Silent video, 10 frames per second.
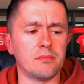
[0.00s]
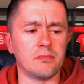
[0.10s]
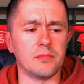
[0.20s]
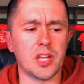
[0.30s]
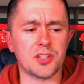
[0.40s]

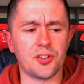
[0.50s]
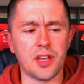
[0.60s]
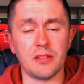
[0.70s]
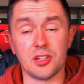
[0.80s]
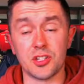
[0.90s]

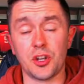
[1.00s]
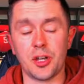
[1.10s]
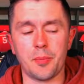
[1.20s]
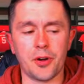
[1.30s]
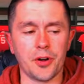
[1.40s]
yesterday, the Sunday
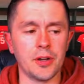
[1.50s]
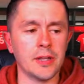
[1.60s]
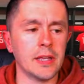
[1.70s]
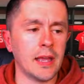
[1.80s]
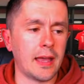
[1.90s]
Mirror,
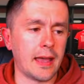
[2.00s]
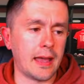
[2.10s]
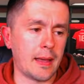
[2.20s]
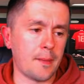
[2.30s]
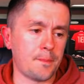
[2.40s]

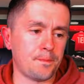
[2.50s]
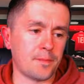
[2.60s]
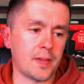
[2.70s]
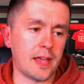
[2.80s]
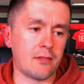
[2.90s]

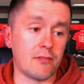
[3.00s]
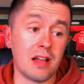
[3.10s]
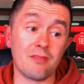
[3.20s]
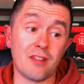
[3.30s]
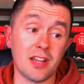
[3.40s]
that
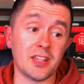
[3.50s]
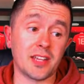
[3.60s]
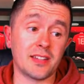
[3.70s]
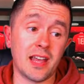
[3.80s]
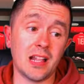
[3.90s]
Ralph
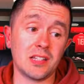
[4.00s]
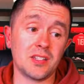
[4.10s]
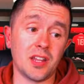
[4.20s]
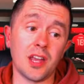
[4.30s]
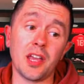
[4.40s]
RANGNICK tells
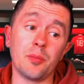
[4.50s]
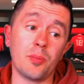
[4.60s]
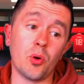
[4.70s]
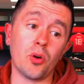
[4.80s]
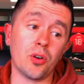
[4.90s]
the United
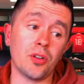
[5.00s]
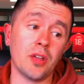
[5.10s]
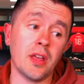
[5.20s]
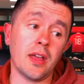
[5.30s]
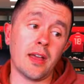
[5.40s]
board
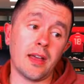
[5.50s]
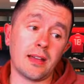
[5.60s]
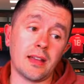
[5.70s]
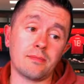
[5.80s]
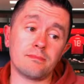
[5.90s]

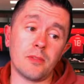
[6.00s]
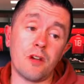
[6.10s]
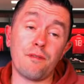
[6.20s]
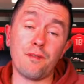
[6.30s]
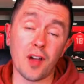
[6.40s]
that
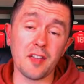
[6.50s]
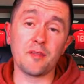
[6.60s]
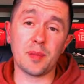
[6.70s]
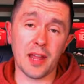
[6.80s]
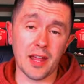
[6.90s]
of 5
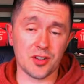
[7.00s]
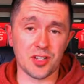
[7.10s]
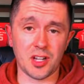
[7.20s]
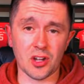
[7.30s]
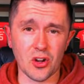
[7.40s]
players
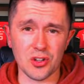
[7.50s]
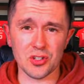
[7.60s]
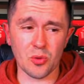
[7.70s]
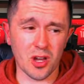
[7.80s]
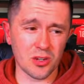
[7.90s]
in the current
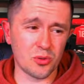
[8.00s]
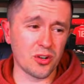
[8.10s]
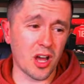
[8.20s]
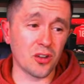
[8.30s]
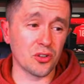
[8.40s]
squad who are
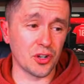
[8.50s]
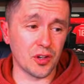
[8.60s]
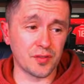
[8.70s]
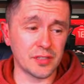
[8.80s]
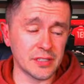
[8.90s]
not good enough.